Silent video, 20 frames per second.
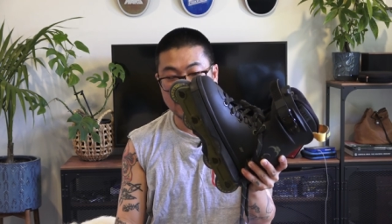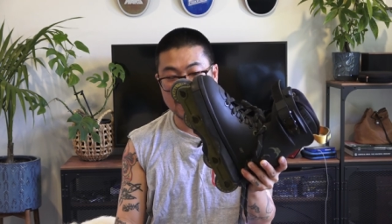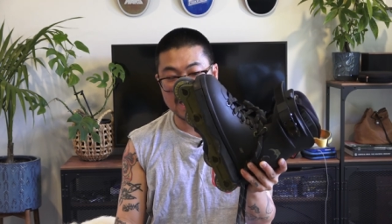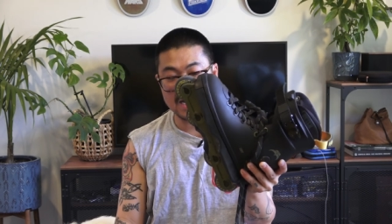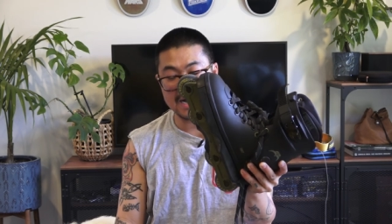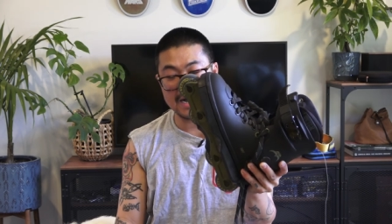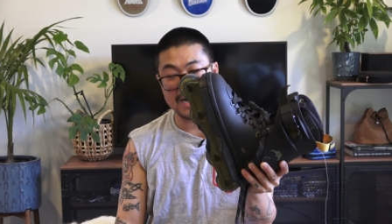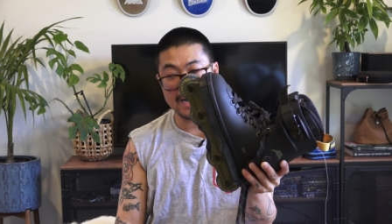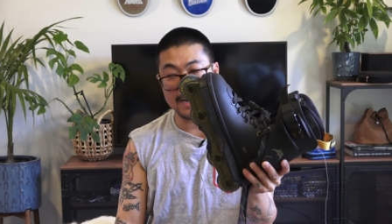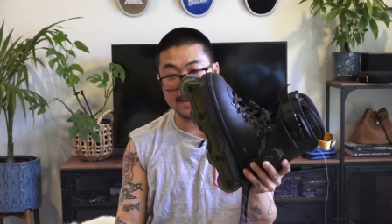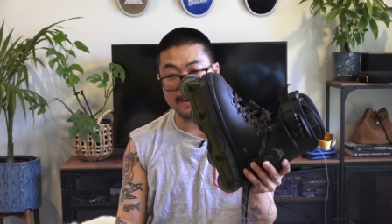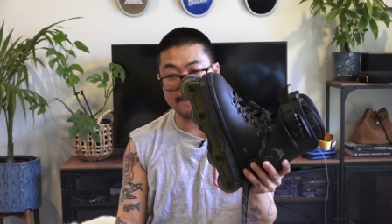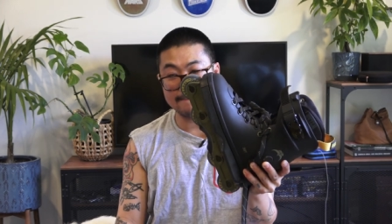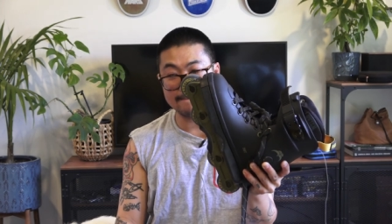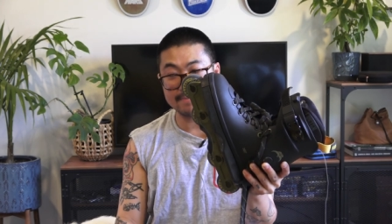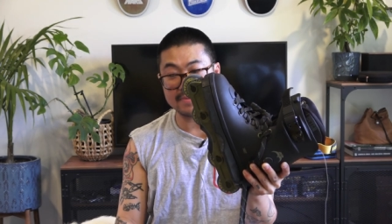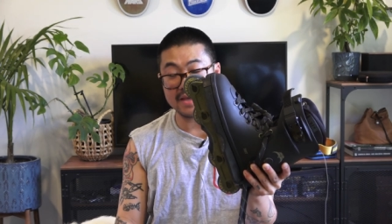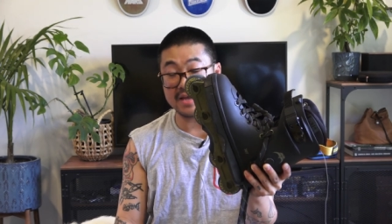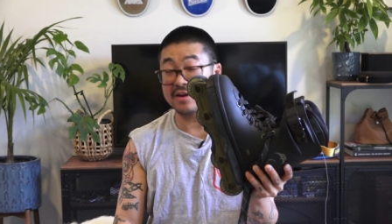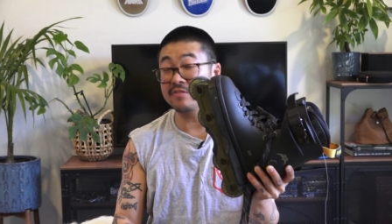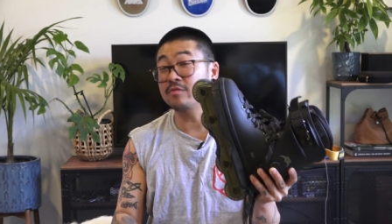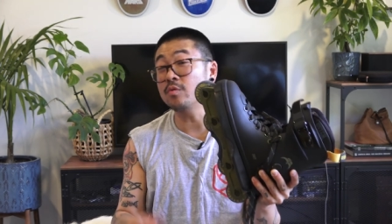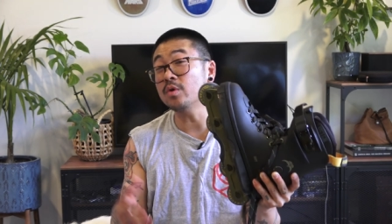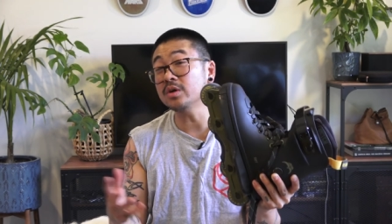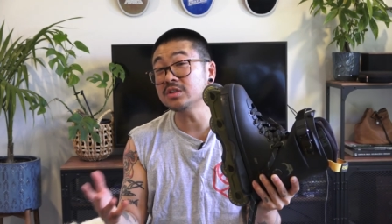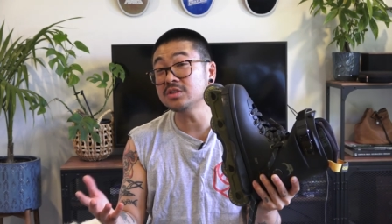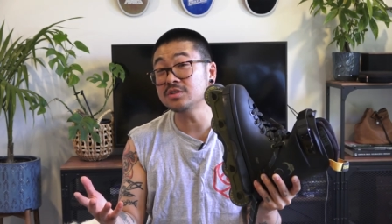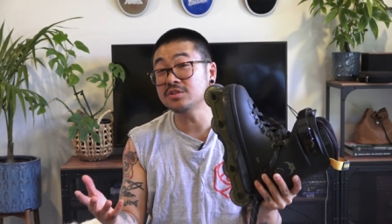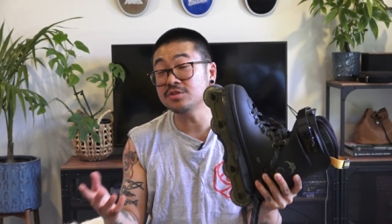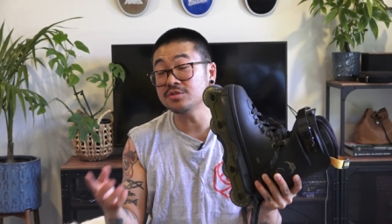Um, and I've
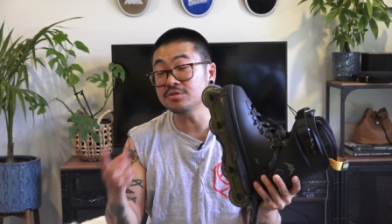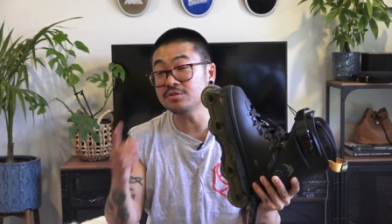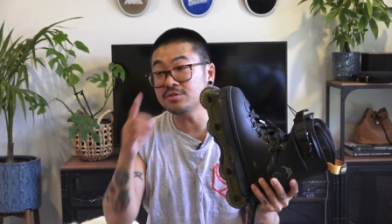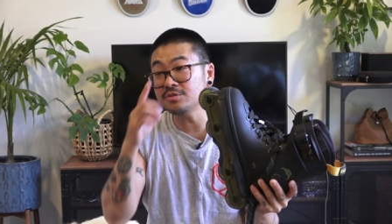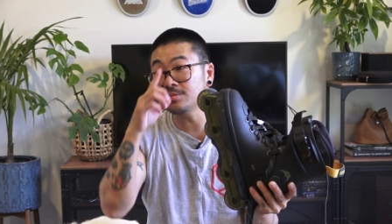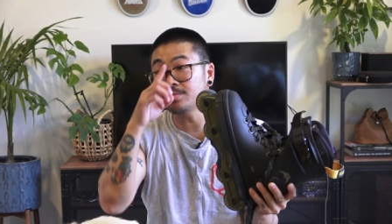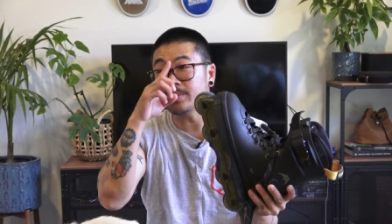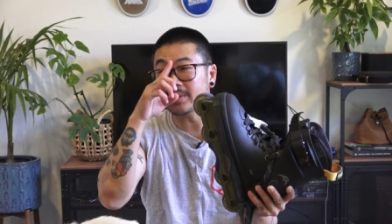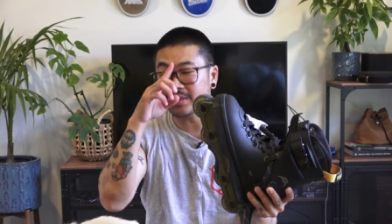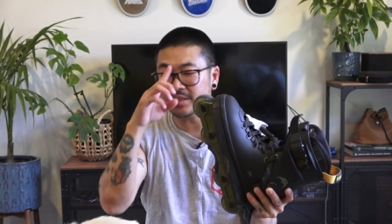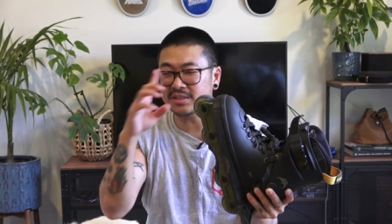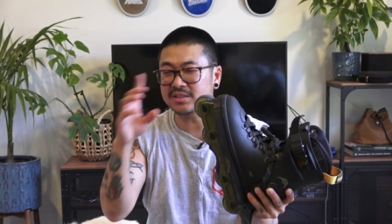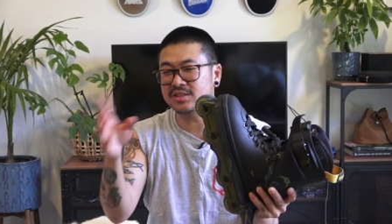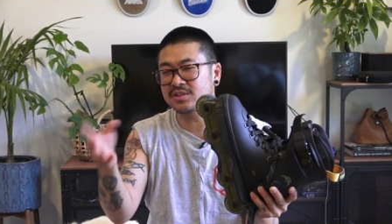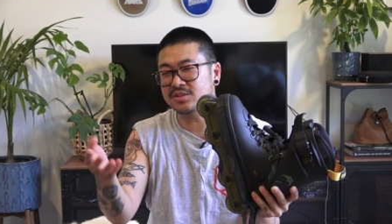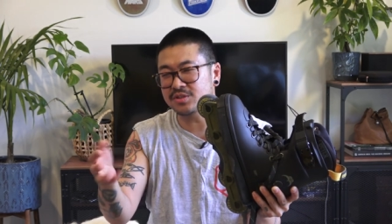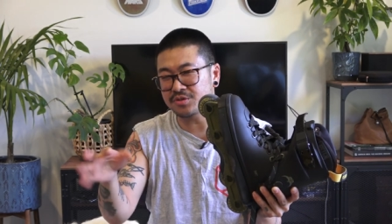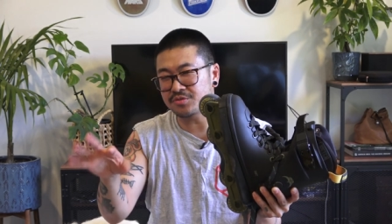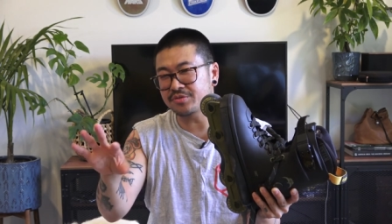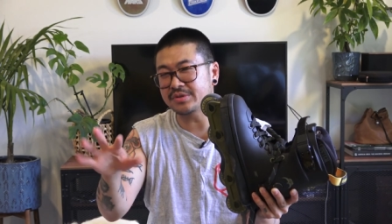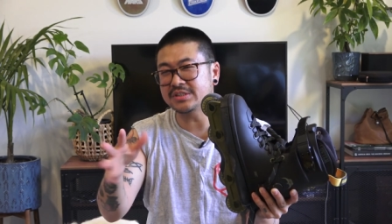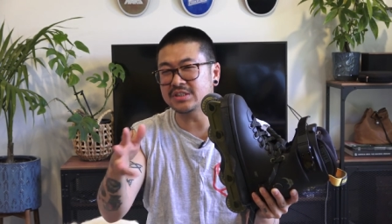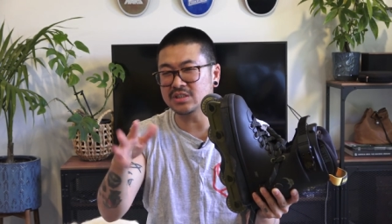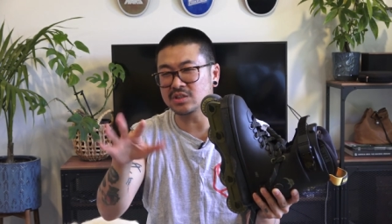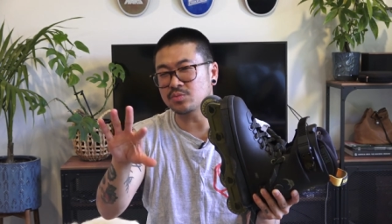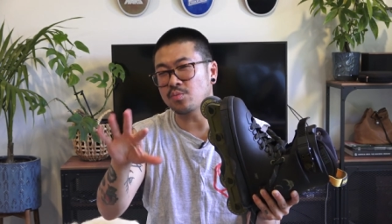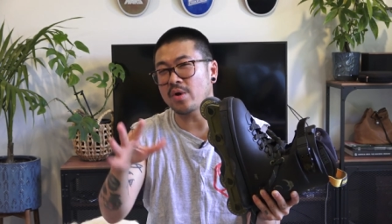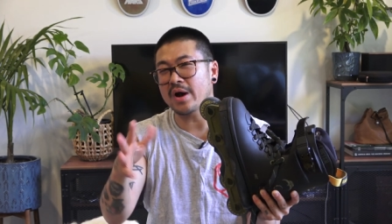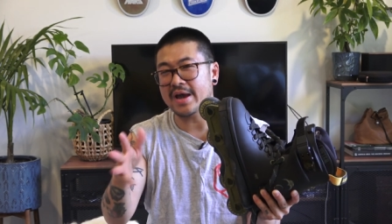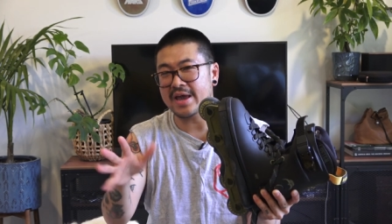wanted to, but there's certain
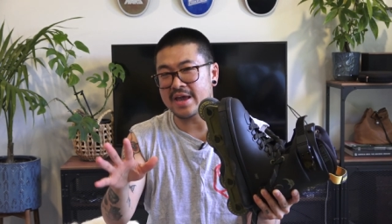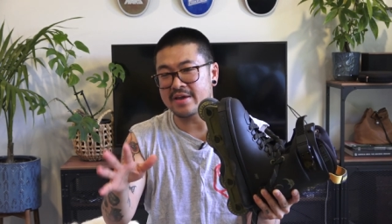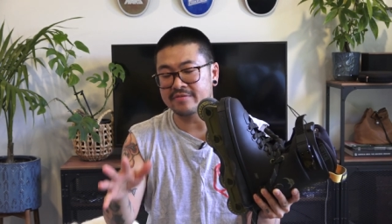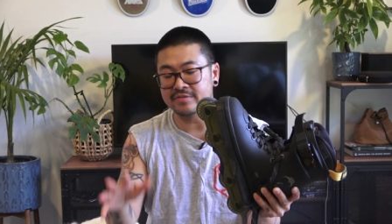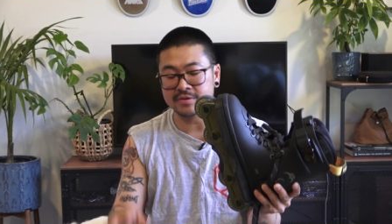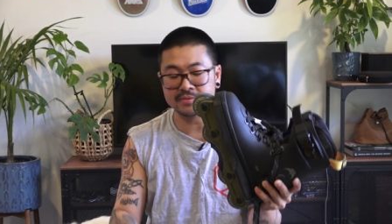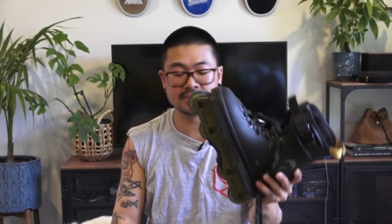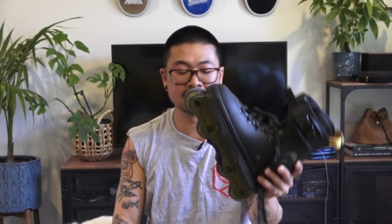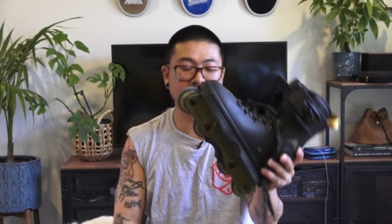reasons why I haven't.